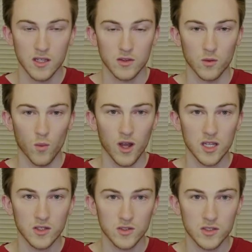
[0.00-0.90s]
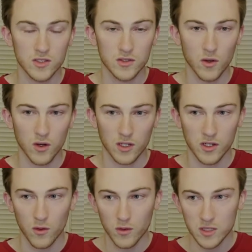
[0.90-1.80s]
The wilds can
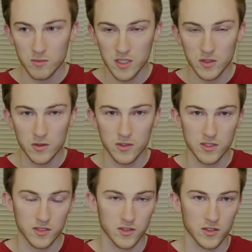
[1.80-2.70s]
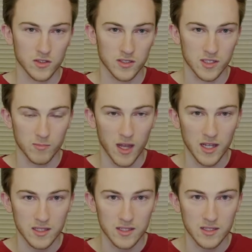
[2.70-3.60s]
only be used in certain
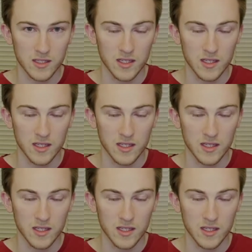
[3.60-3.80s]
spots,